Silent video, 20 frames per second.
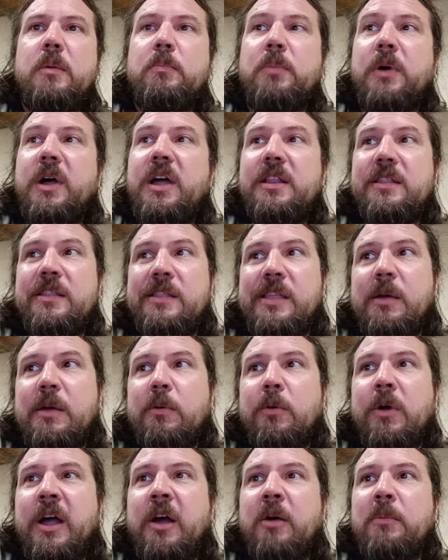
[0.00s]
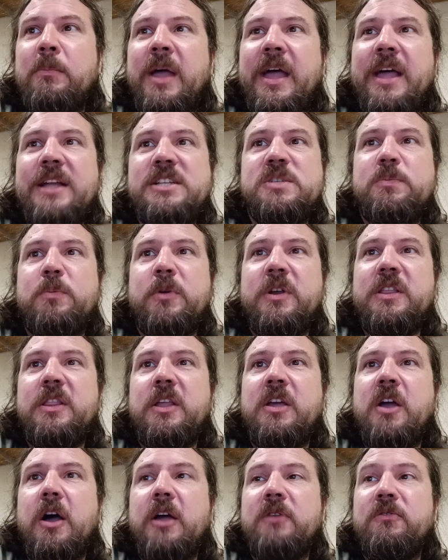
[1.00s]
but they were outmatched, bringing
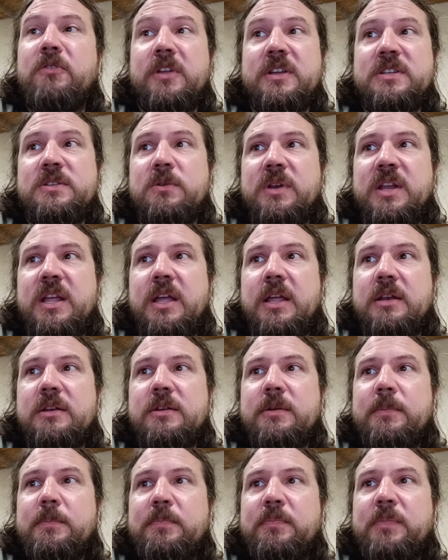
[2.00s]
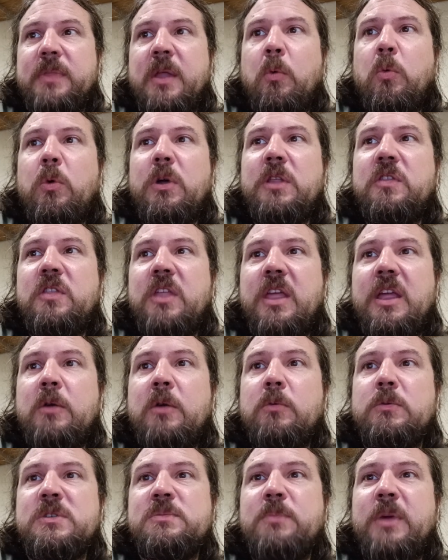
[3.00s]
the conflict to an end. Now, one
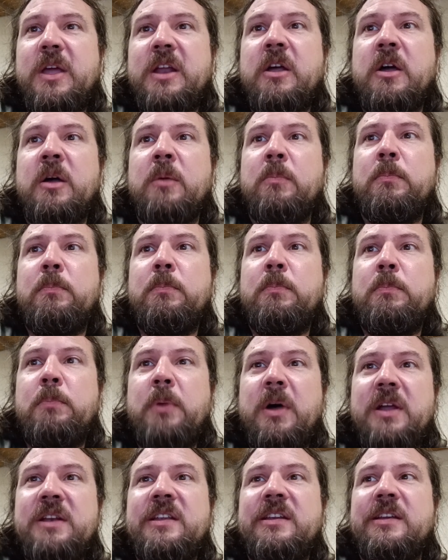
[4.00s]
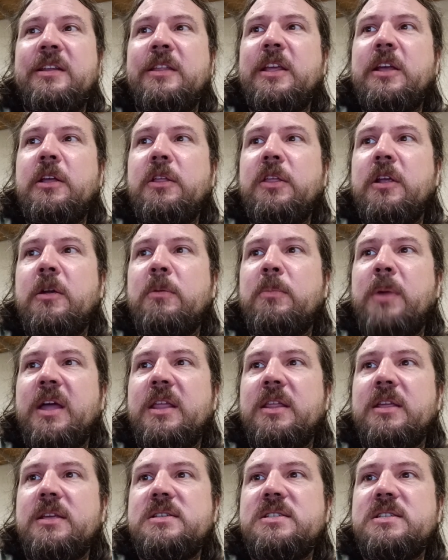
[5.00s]
thing was made abundantly clear by
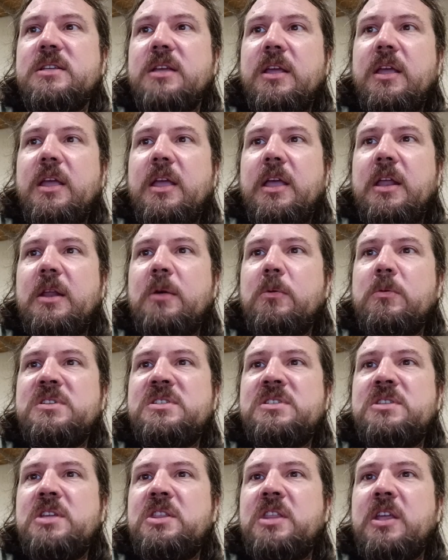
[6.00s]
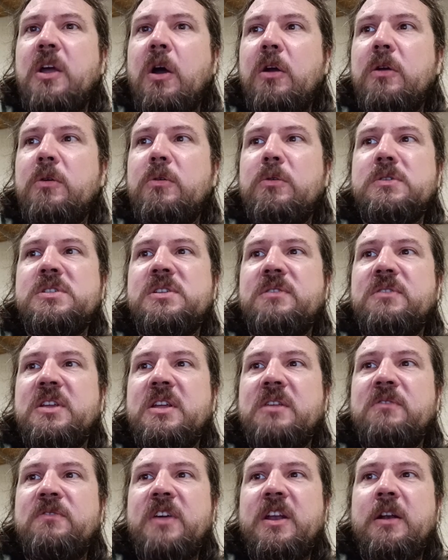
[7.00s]
this, and it was that the Articles of the
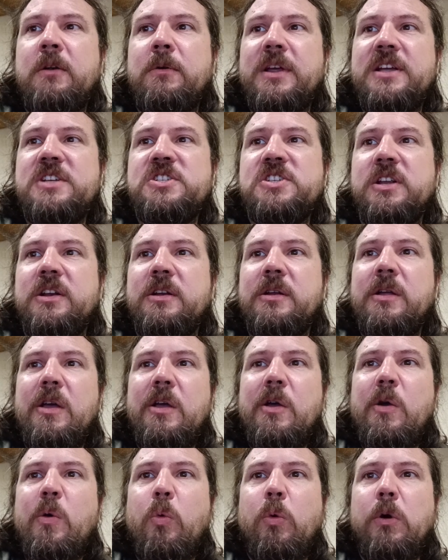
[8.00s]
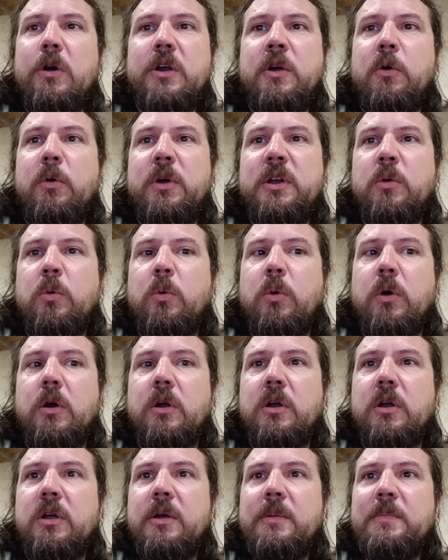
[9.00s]
Confederation weren't going to
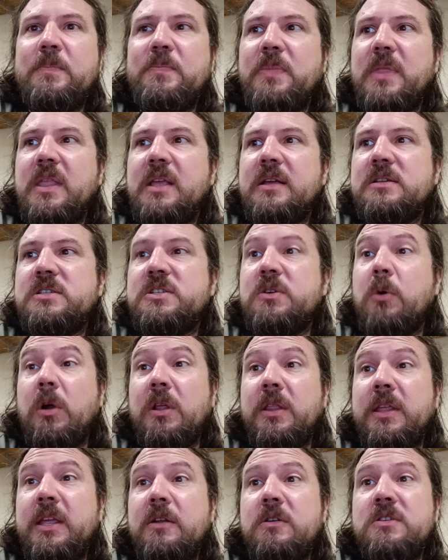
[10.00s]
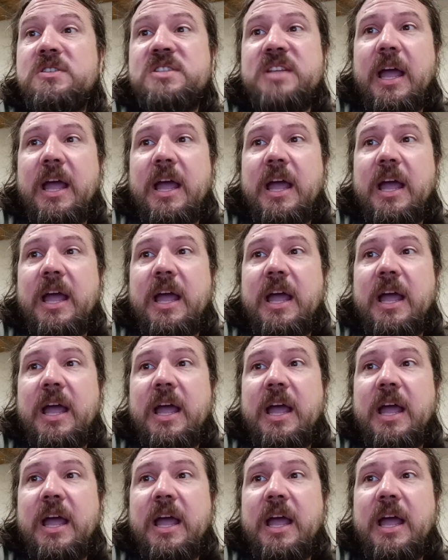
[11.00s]
work. So our leaders